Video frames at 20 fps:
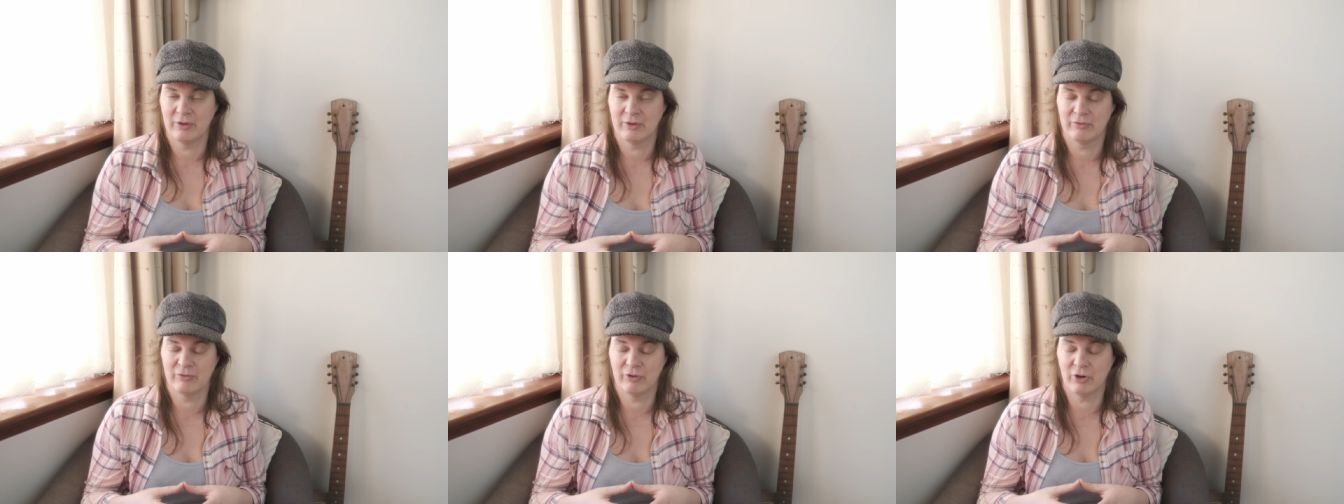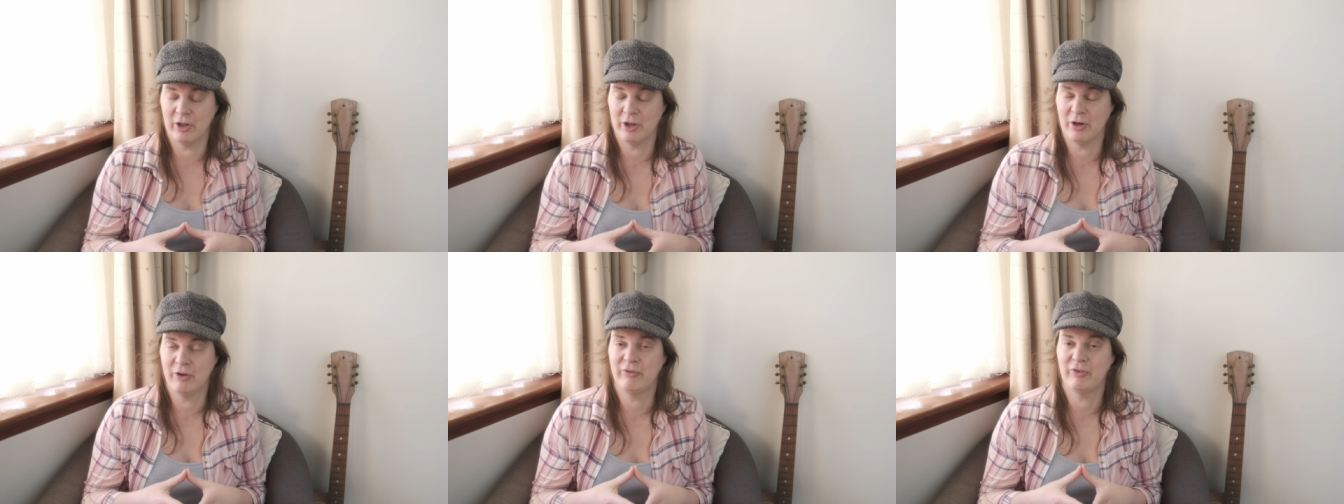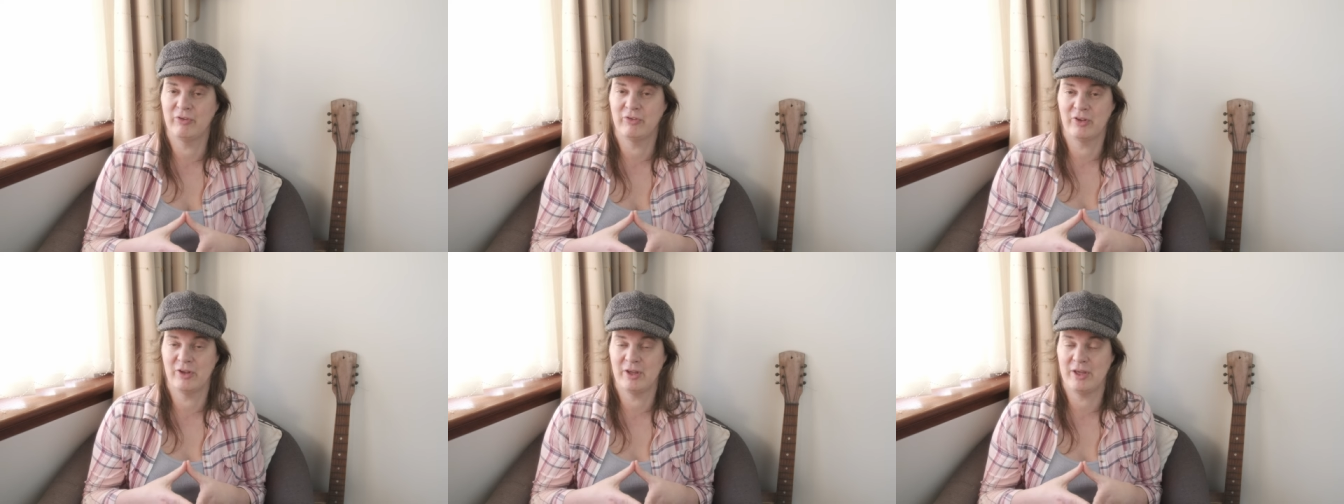Funnily enough,
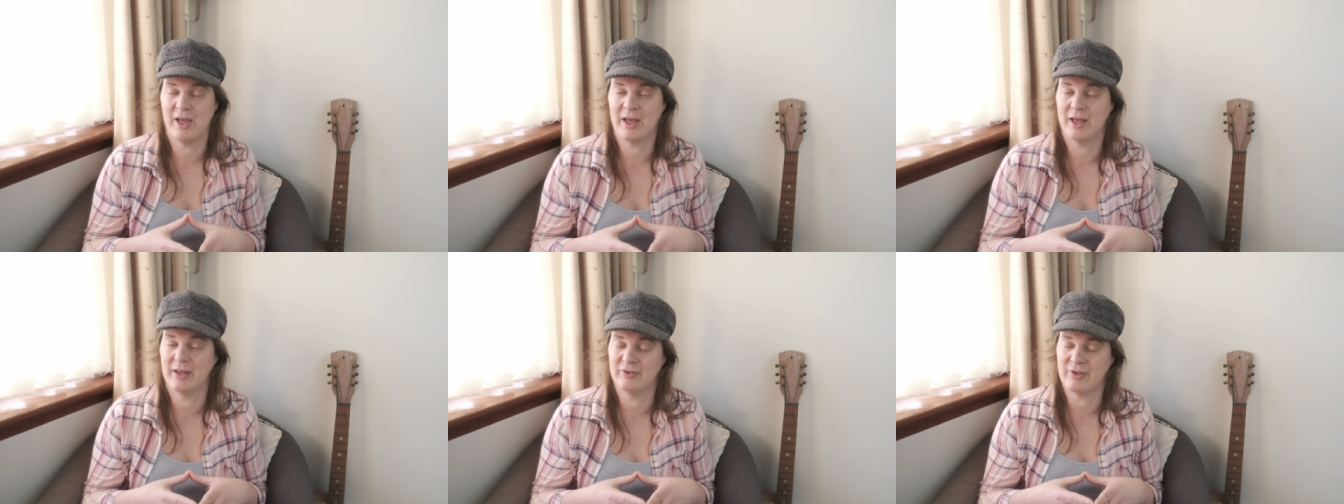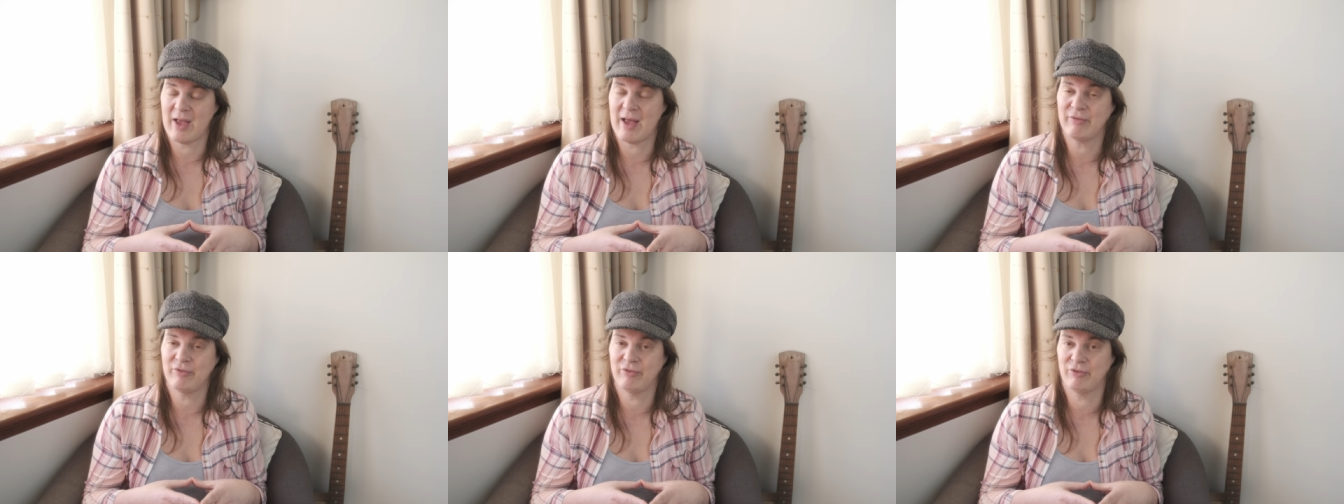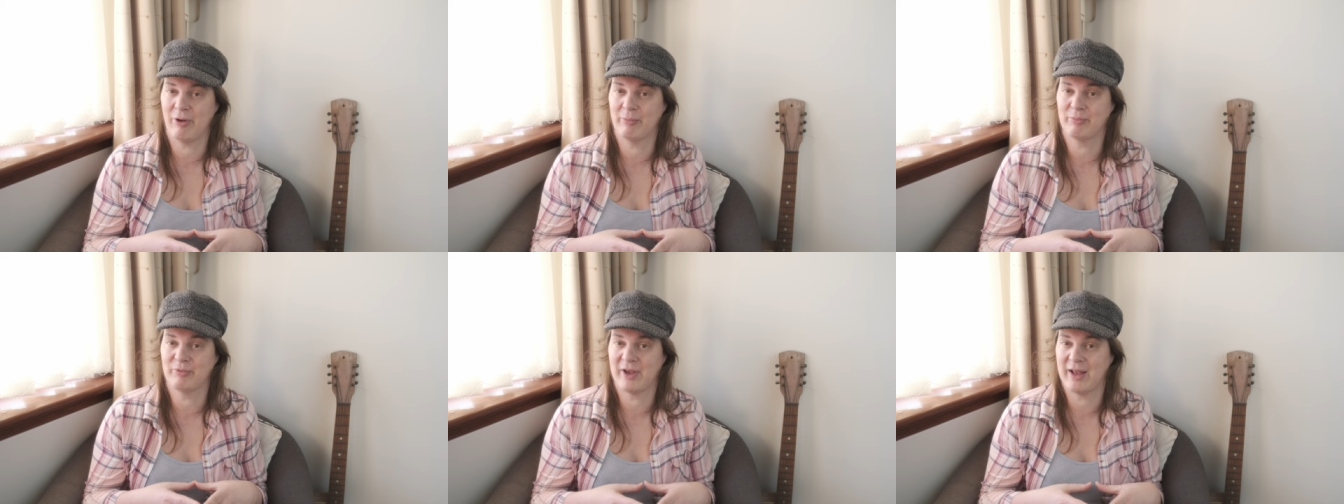as the as
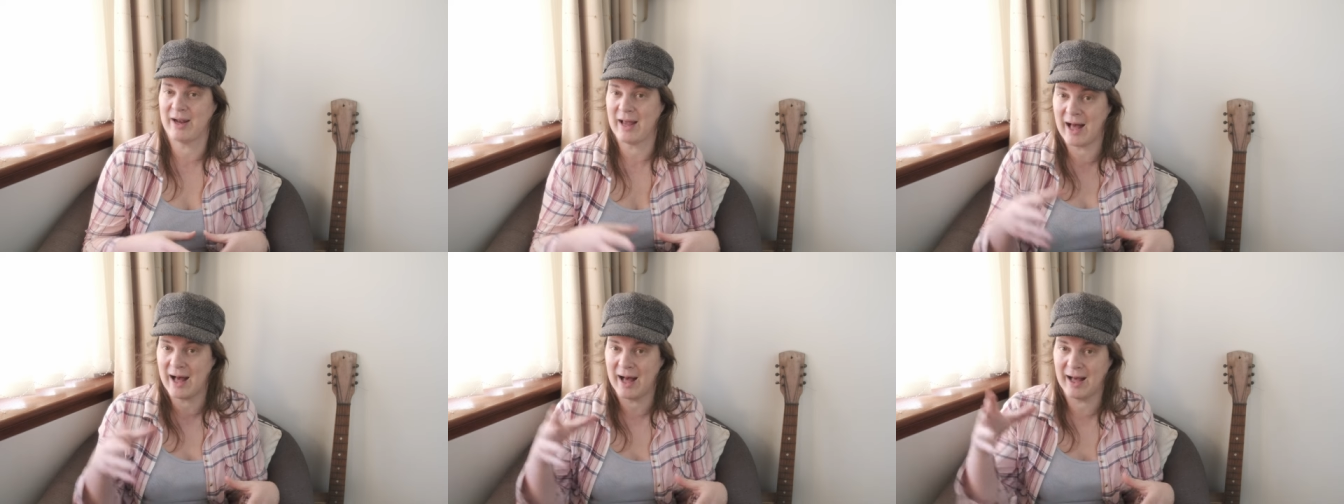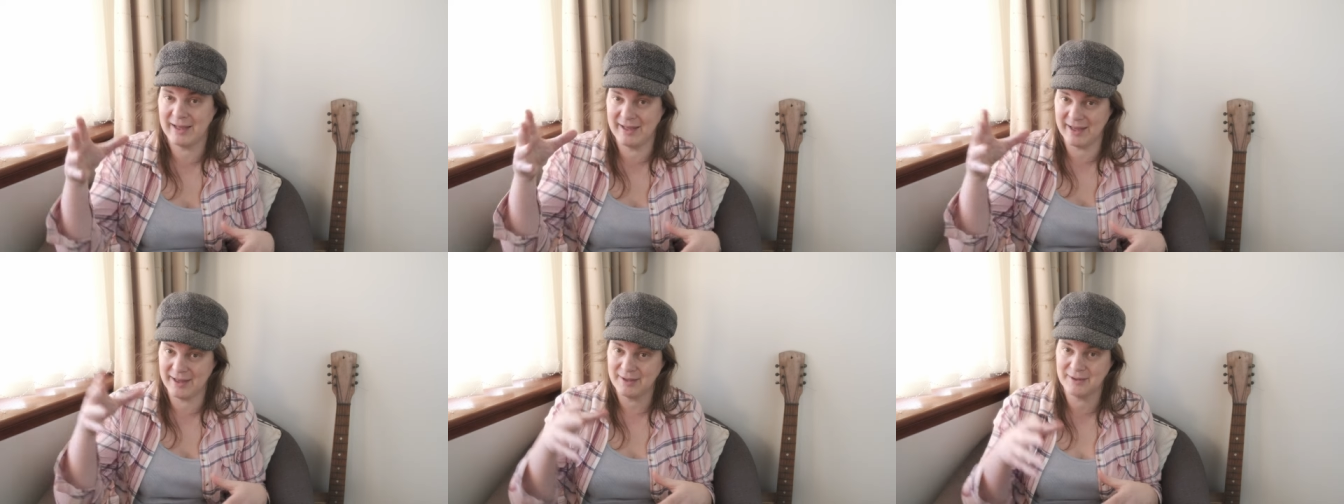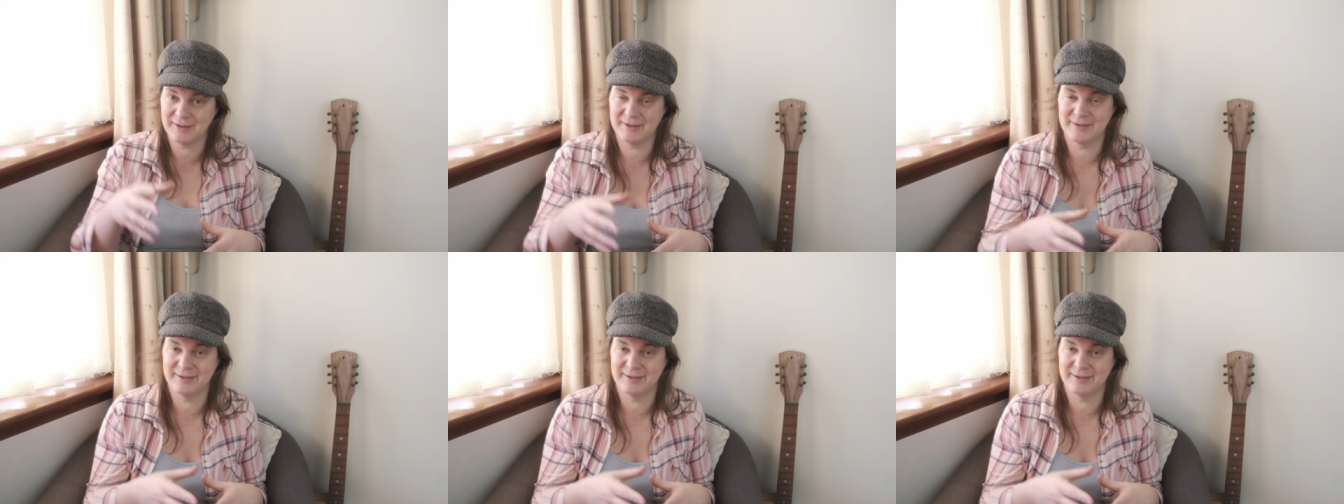f-stops get higher,